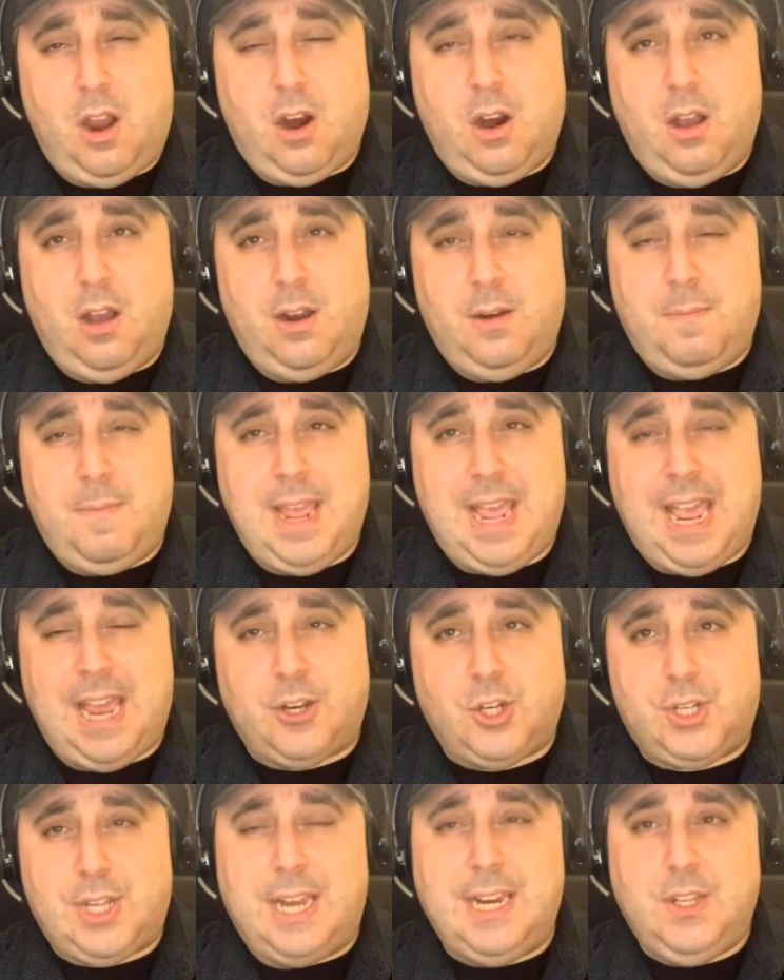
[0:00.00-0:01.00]
are
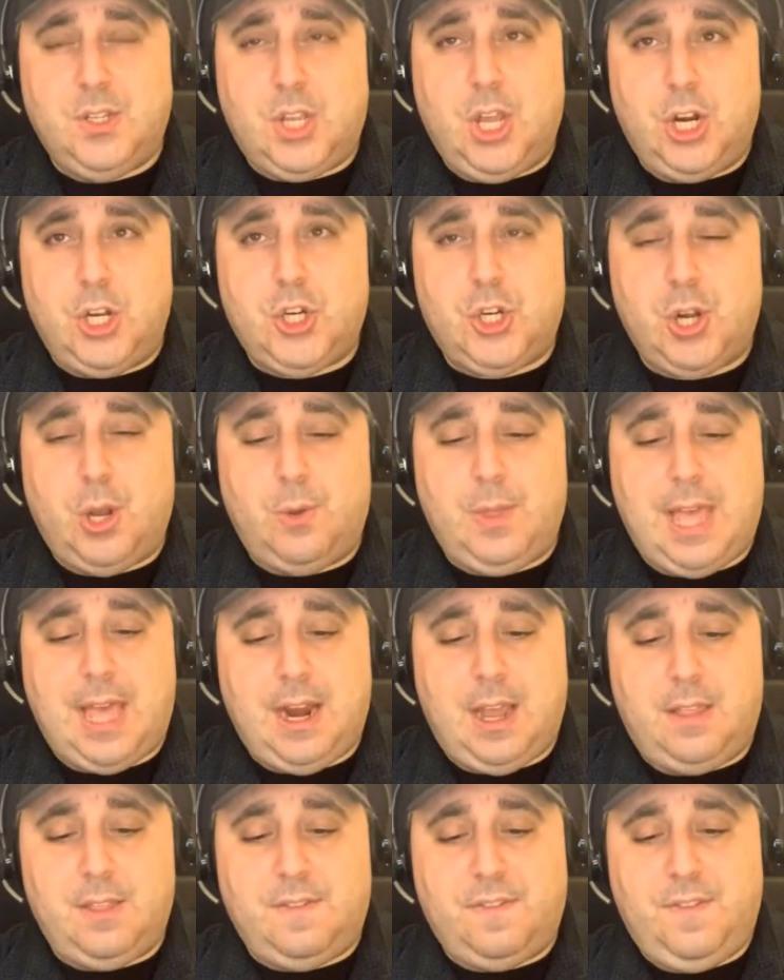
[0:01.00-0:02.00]
unmatched, and he's going to show
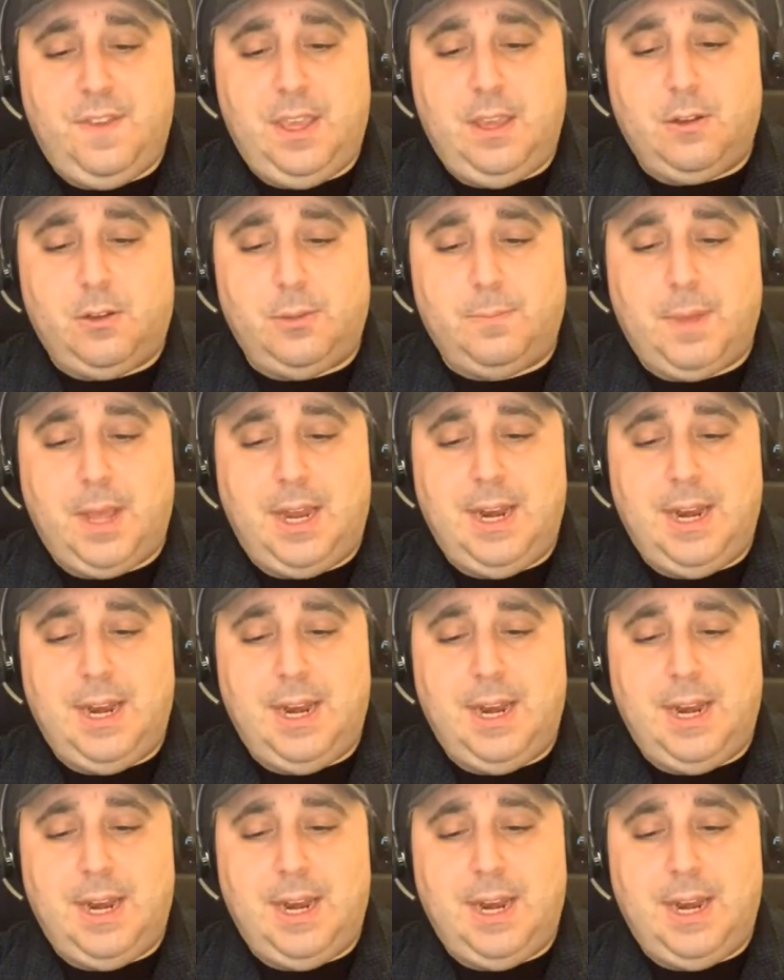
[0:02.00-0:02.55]
that on the field.